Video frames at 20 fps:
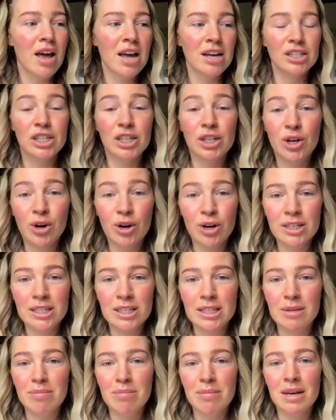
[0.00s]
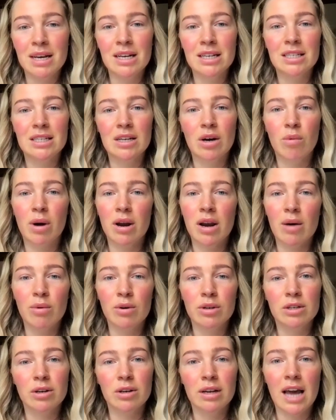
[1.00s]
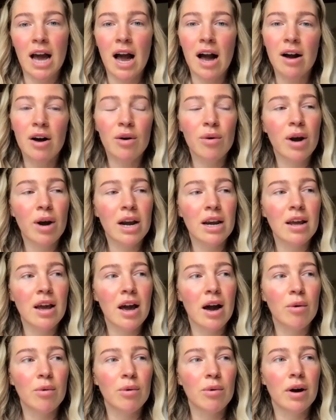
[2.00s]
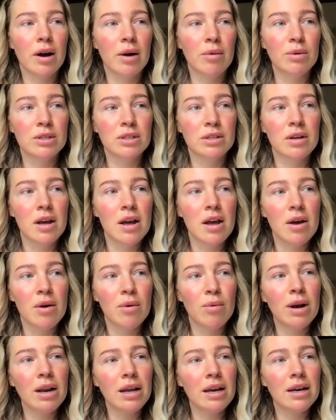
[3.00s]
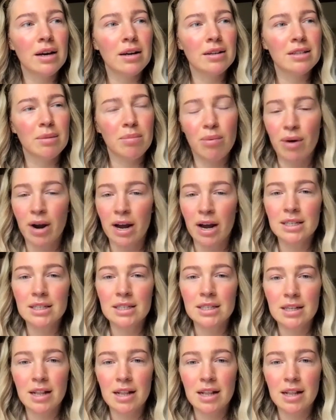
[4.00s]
She cursed me. So when I was young already, I, I was really depressed.